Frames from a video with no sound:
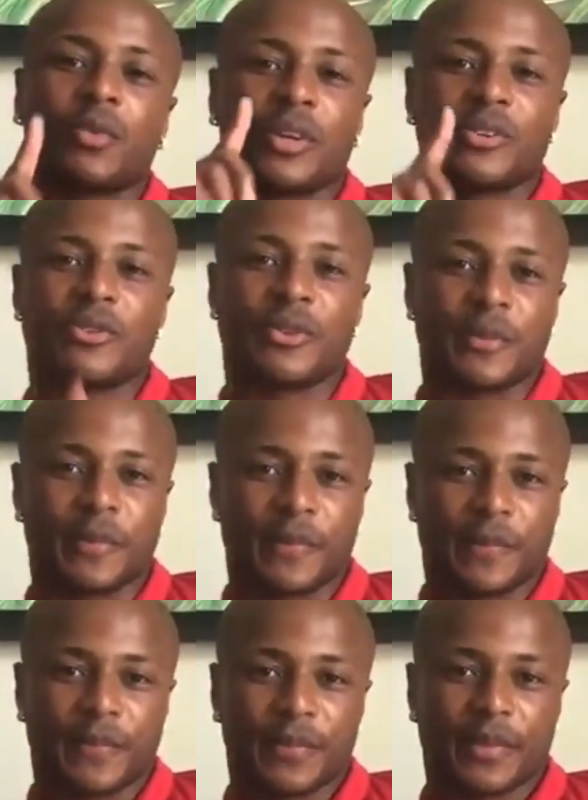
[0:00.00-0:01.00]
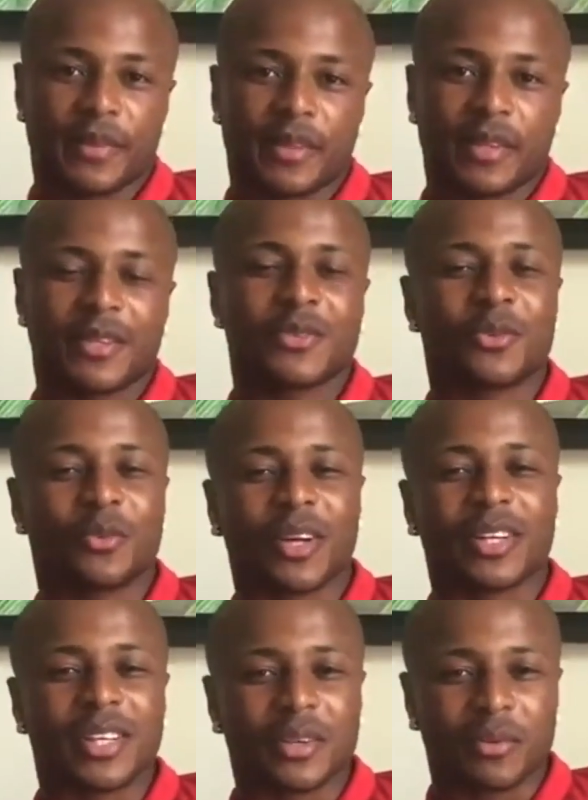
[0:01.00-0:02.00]
the transfer window would be
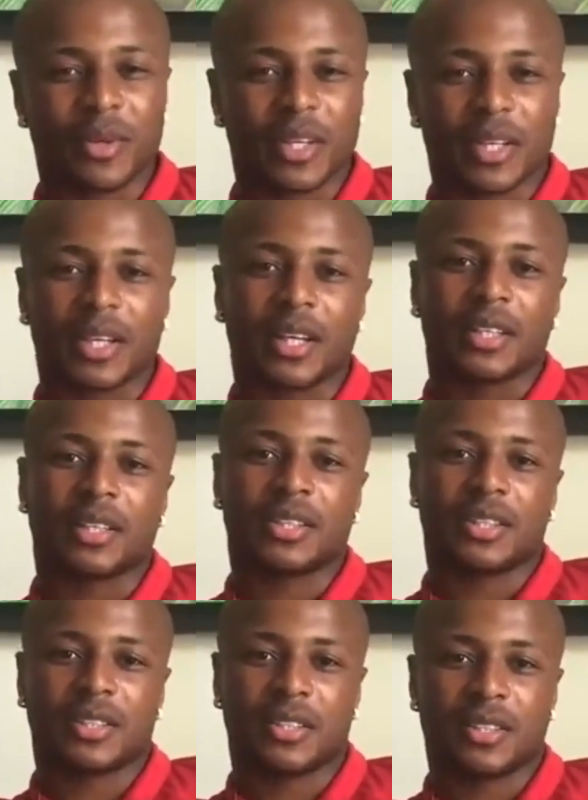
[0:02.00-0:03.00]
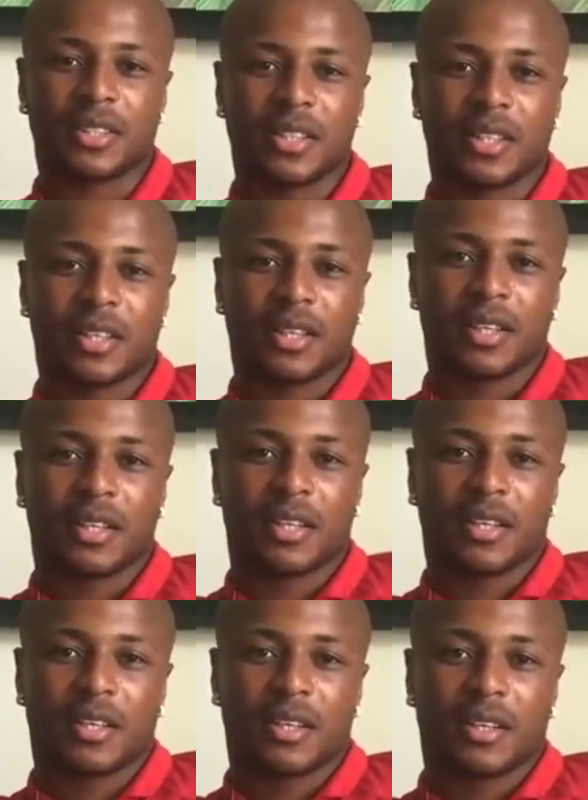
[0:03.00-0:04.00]
closed before the season starts so
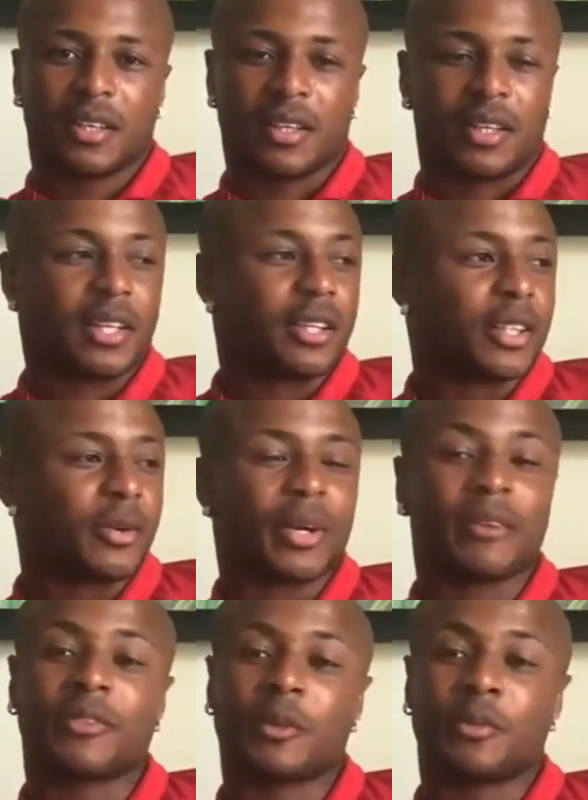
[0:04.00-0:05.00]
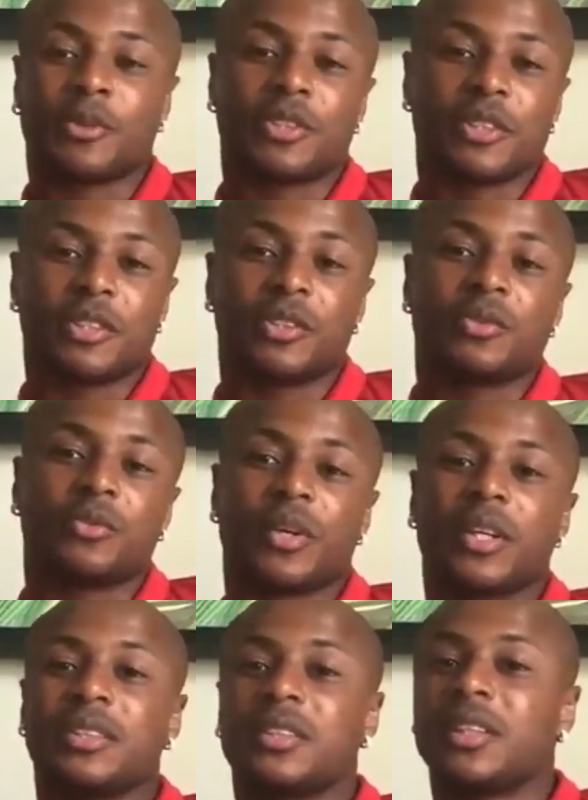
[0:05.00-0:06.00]
that there will be no further interruptions
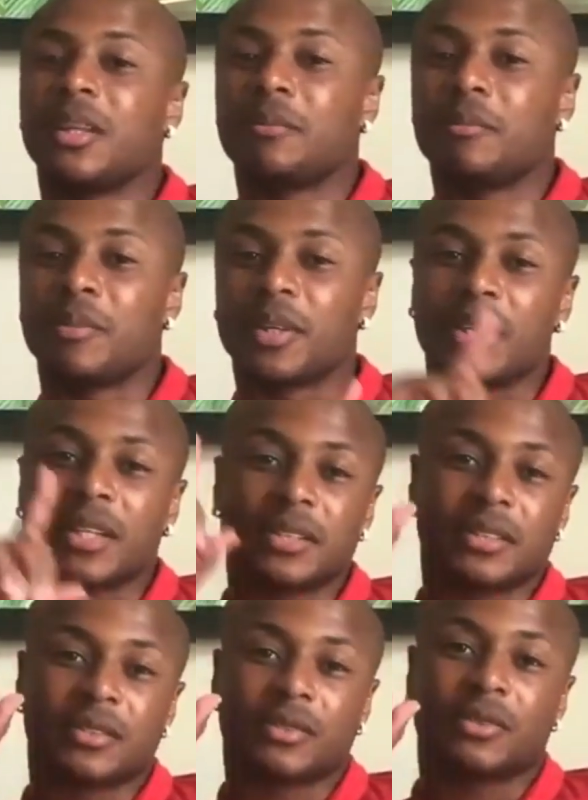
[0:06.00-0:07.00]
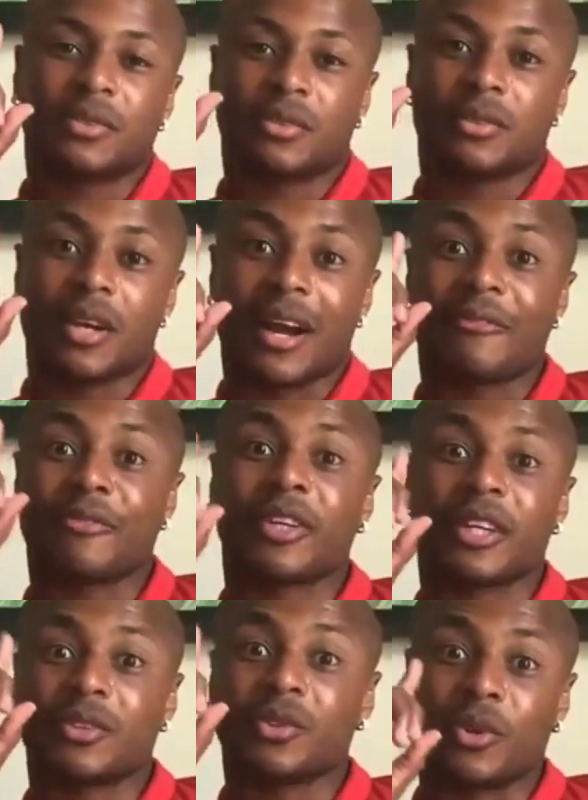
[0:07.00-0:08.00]
in their business as the
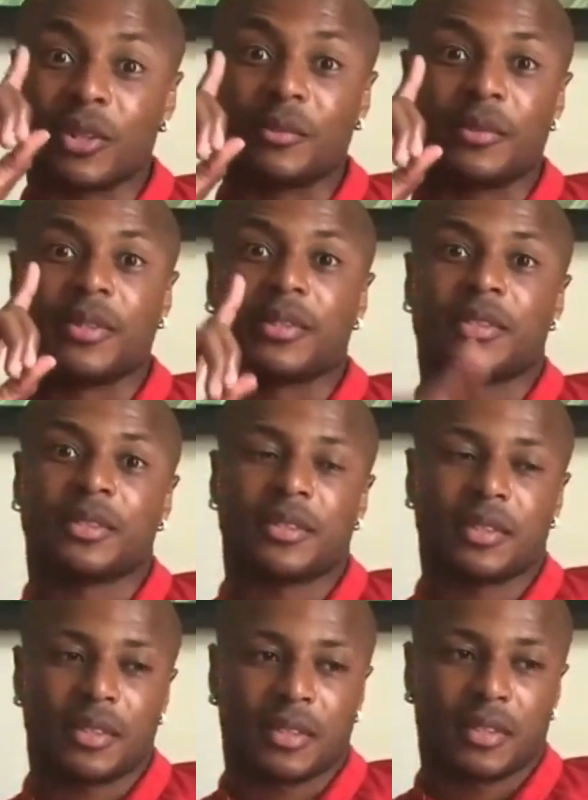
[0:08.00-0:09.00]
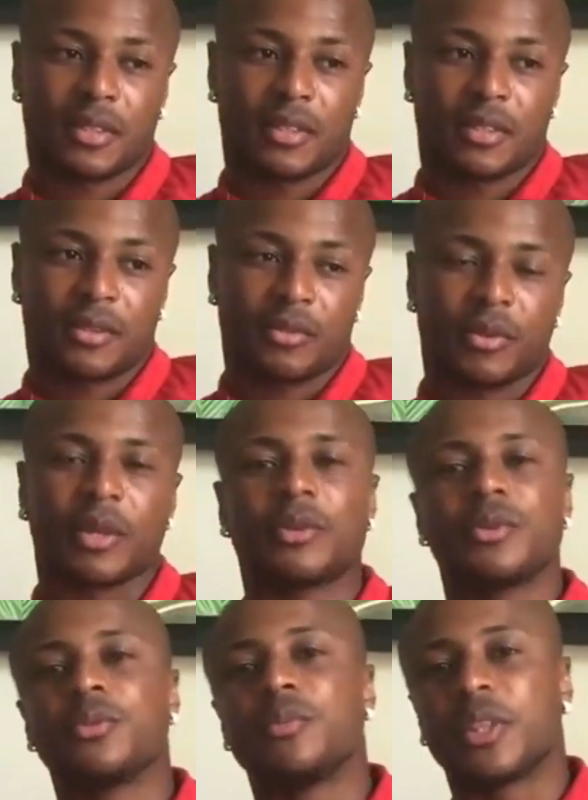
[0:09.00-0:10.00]
season started. It was something they agreed
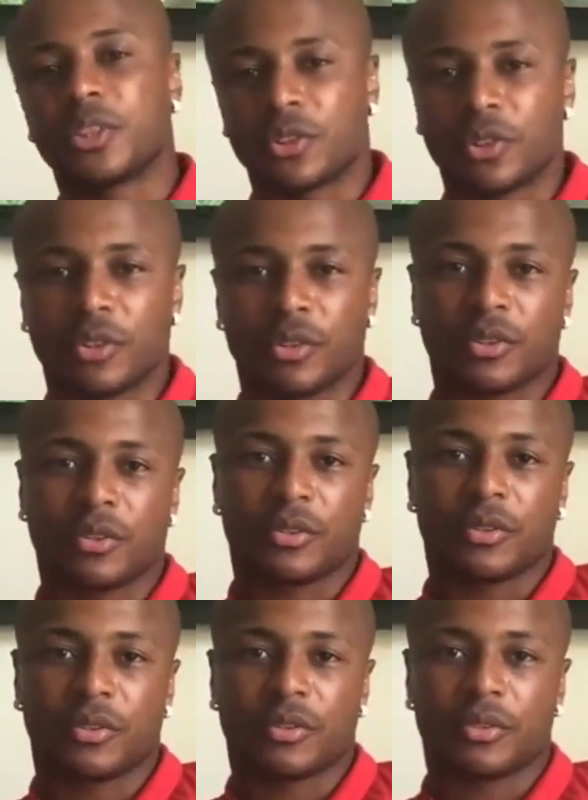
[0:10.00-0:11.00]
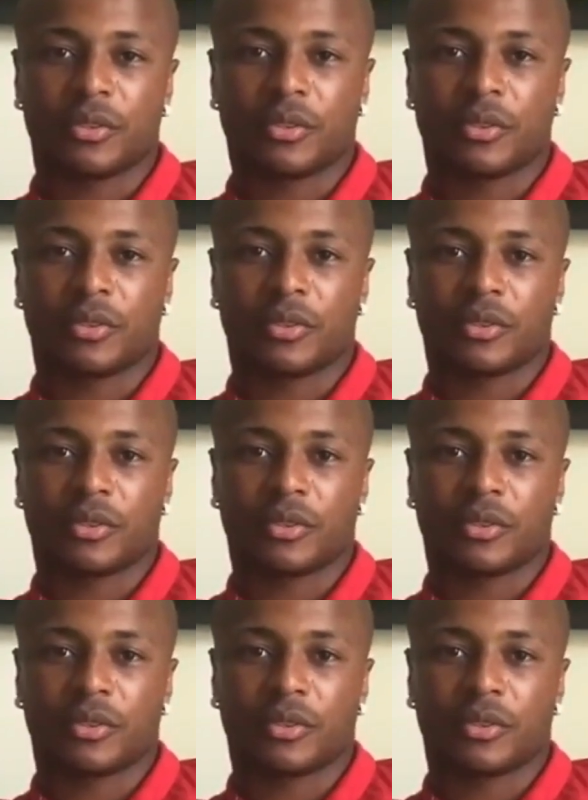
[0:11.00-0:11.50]
upon and it's taking effect now.